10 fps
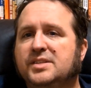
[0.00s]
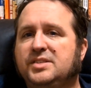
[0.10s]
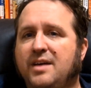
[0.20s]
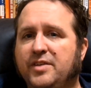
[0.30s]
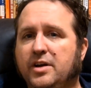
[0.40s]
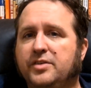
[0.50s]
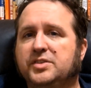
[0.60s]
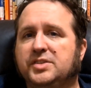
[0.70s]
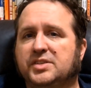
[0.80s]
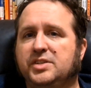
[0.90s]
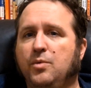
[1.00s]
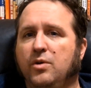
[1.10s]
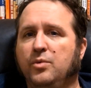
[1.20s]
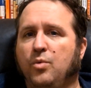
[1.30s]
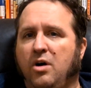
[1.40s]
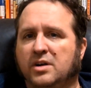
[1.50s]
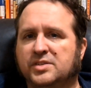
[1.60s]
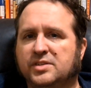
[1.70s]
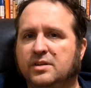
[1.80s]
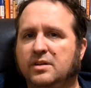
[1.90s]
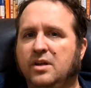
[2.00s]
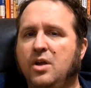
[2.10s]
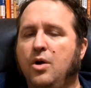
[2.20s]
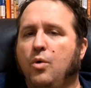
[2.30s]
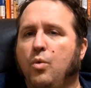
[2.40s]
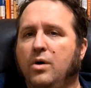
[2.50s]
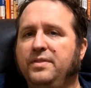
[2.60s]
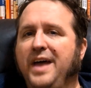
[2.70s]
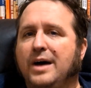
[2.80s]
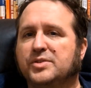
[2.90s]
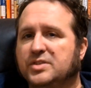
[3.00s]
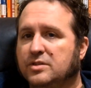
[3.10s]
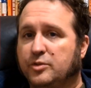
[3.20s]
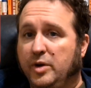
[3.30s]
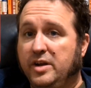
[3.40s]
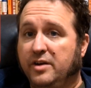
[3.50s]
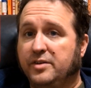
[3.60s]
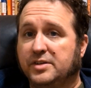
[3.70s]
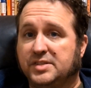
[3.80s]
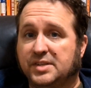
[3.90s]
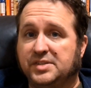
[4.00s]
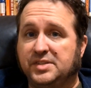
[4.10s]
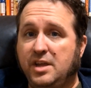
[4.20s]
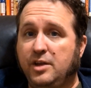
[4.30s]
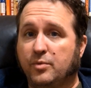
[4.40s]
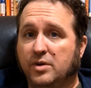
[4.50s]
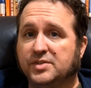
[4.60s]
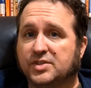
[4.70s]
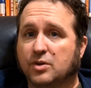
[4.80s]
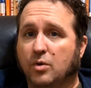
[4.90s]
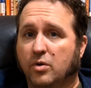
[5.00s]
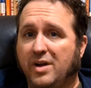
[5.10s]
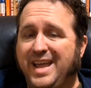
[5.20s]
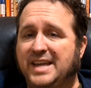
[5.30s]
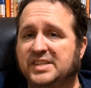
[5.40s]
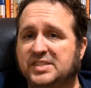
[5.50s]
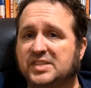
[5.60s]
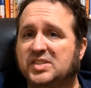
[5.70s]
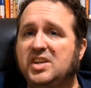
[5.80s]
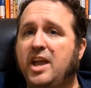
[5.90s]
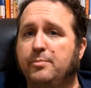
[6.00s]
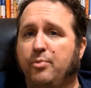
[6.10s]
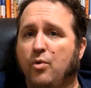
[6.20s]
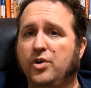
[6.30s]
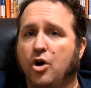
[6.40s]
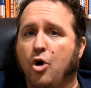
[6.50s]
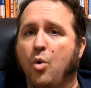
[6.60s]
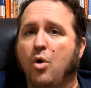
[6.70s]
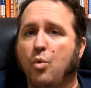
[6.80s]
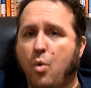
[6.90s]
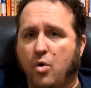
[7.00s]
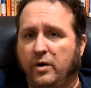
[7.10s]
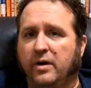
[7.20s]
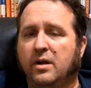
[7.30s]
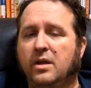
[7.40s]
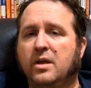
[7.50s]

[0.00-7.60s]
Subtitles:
761 walks, 1,316 runs scored, and a 68.0 WAR.